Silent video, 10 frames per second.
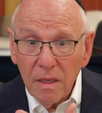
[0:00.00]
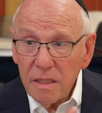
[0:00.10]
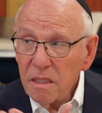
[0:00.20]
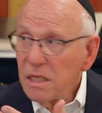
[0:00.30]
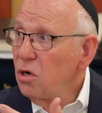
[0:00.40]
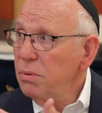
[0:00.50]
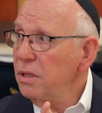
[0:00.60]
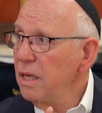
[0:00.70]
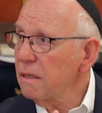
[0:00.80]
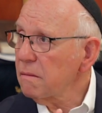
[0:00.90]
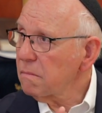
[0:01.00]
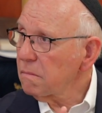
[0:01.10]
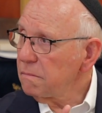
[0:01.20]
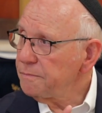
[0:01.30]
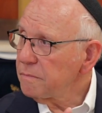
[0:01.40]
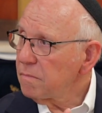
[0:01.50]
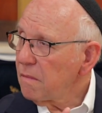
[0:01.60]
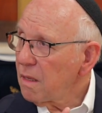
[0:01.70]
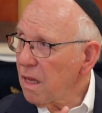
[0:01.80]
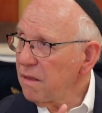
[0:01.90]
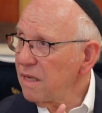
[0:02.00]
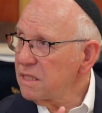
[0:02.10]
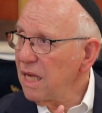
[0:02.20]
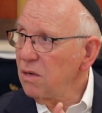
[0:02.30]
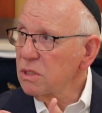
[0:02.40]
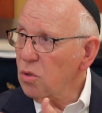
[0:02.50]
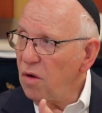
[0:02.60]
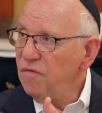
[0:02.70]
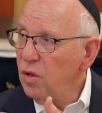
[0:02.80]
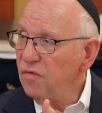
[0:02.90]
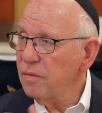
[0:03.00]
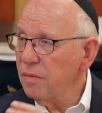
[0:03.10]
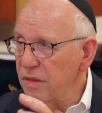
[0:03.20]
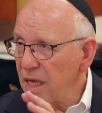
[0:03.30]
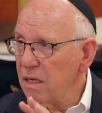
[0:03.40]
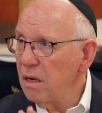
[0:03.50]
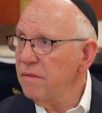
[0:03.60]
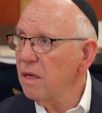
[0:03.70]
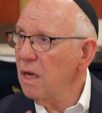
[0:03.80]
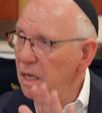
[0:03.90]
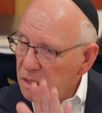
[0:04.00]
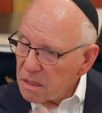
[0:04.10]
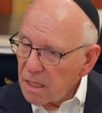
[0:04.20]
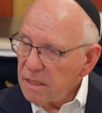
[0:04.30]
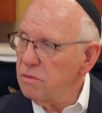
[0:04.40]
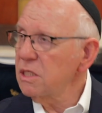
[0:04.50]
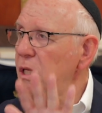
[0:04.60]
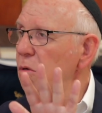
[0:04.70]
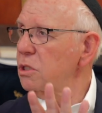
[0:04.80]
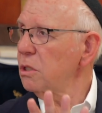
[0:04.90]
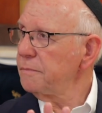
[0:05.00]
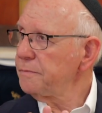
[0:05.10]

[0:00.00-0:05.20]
It's a terrible thing. Now, they say it was awful, but thank God they're gone. There was closure.